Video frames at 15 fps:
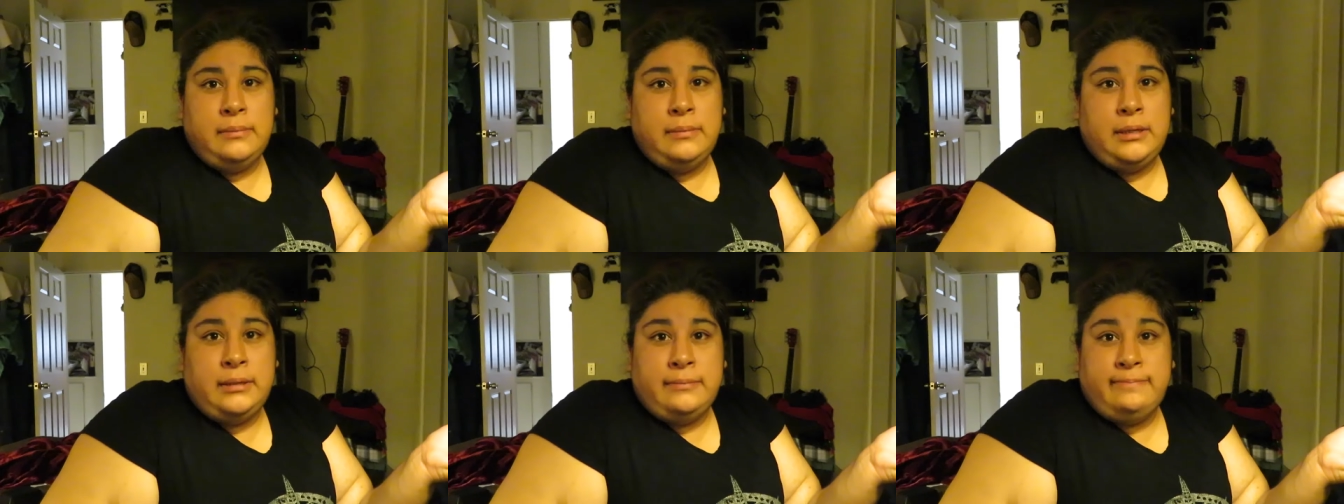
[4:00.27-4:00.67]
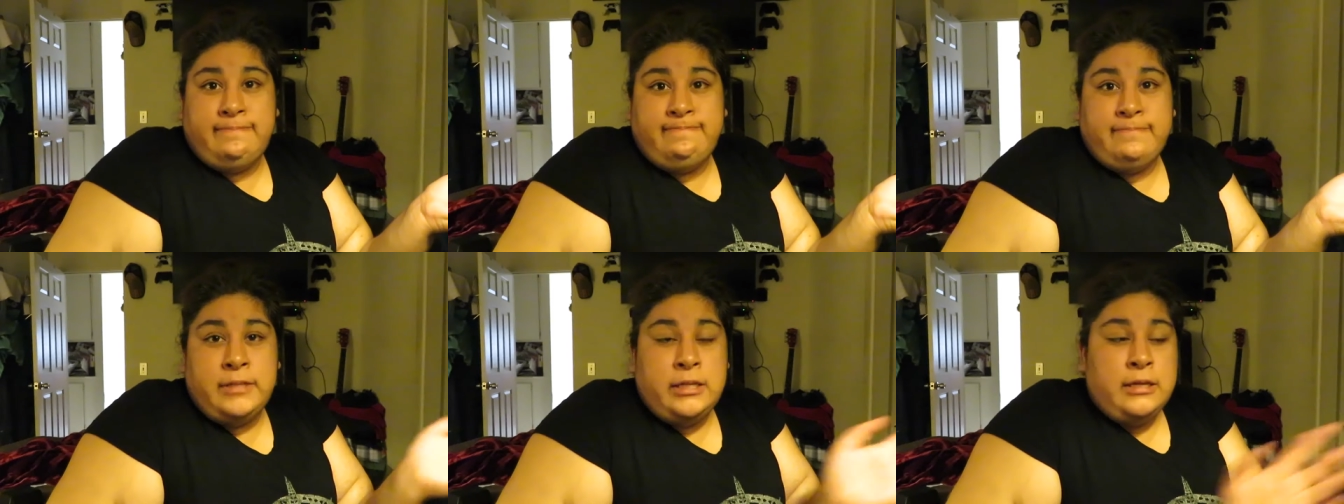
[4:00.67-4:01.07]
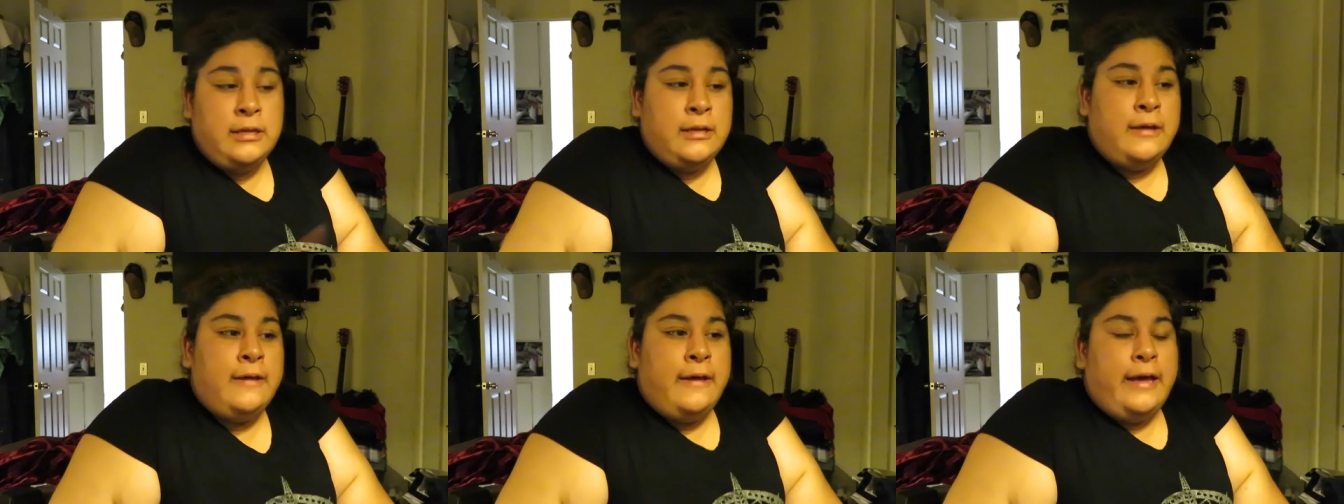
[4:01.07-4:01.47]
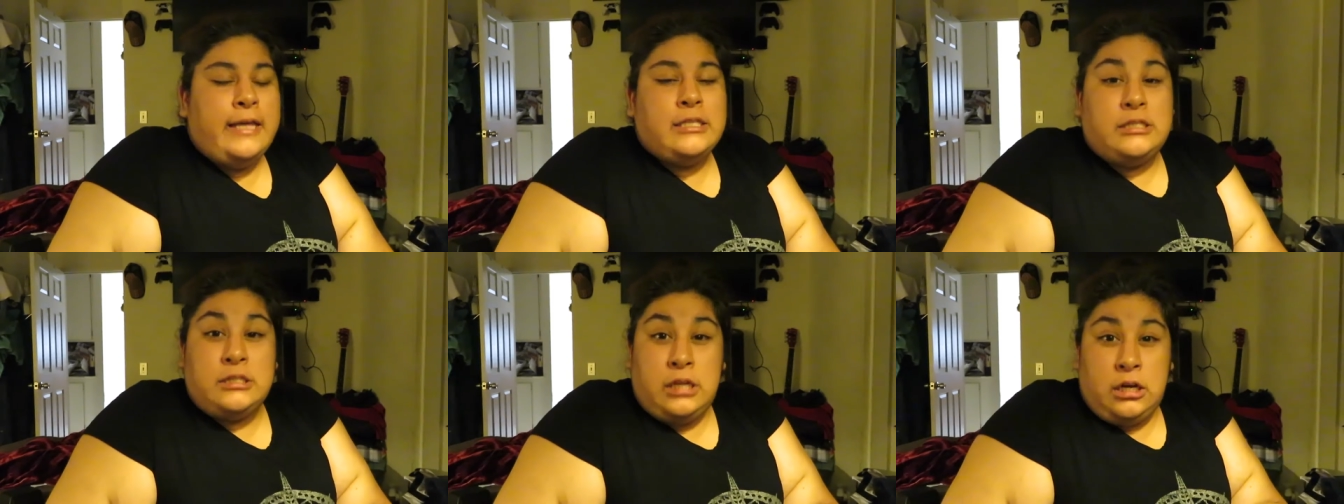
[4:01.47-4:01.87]
I mean,
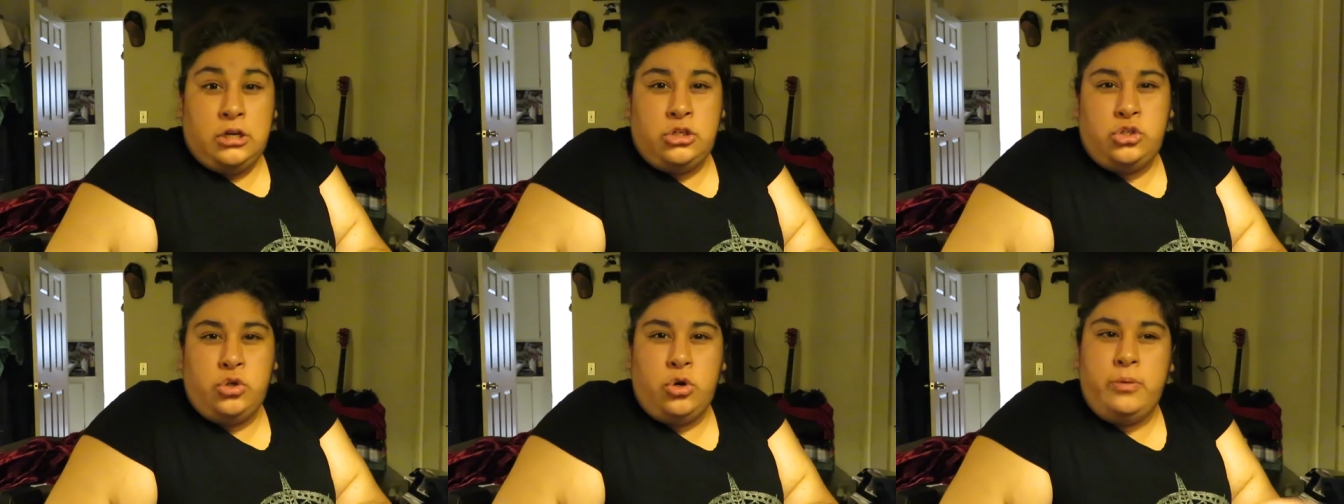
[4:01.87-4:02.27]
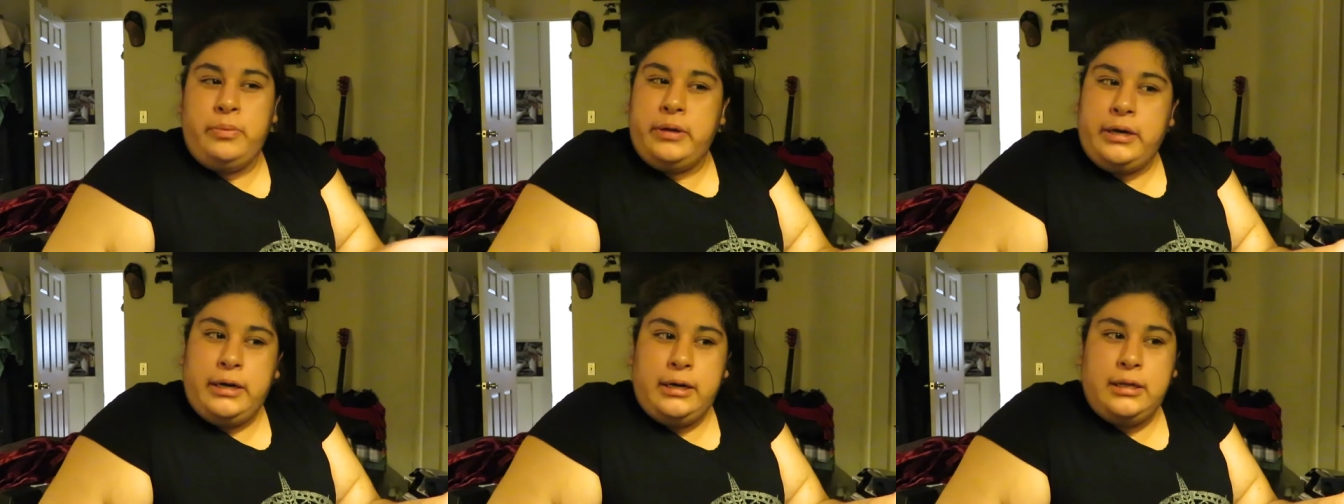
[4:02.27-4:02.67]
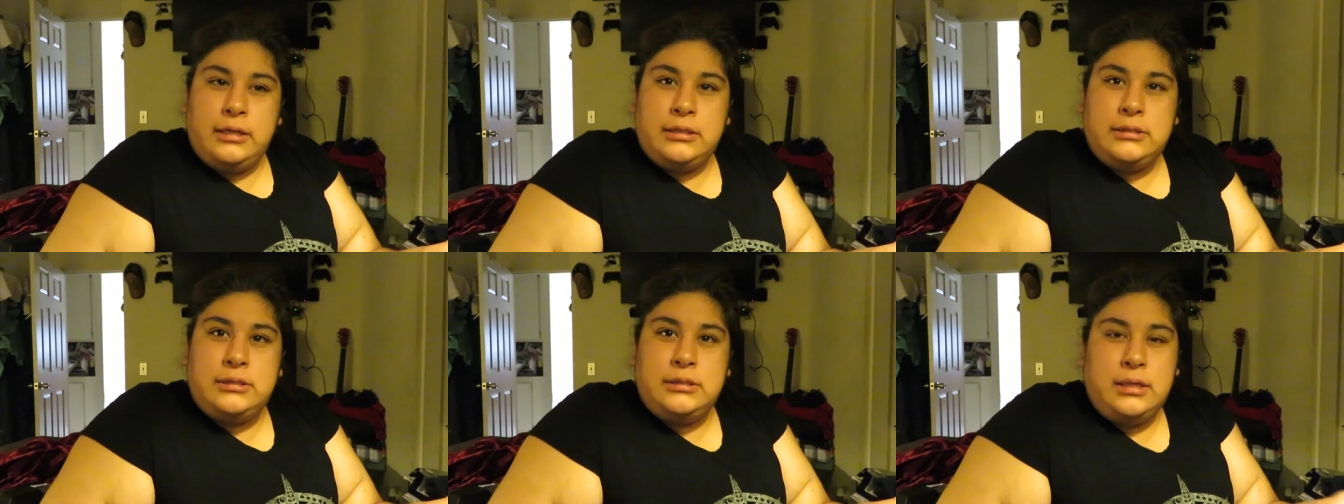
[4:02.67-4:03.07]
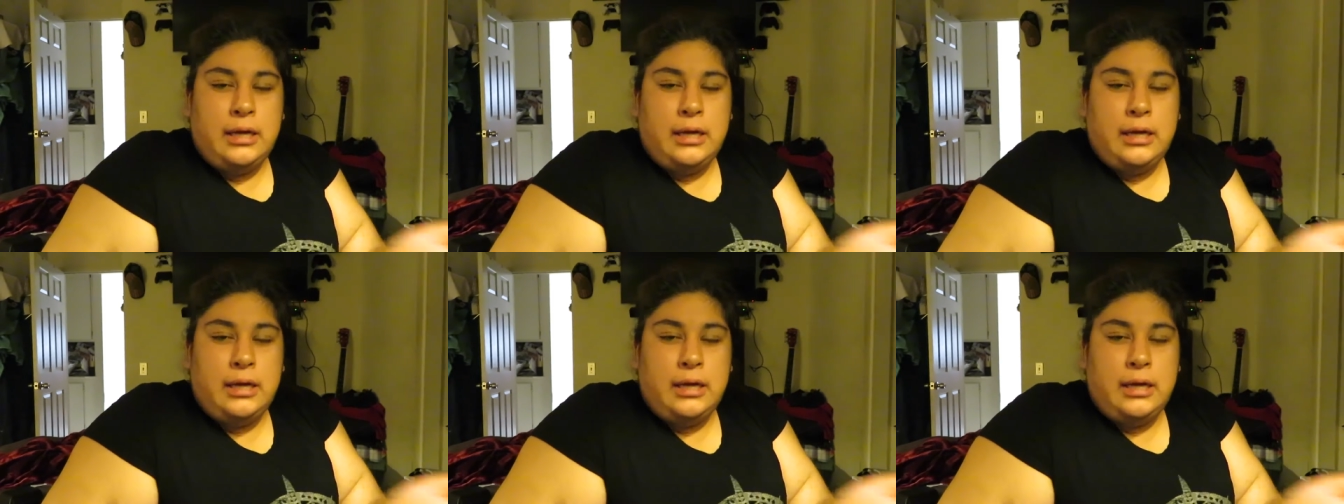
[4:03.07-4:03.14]
it's not a chore, but it is.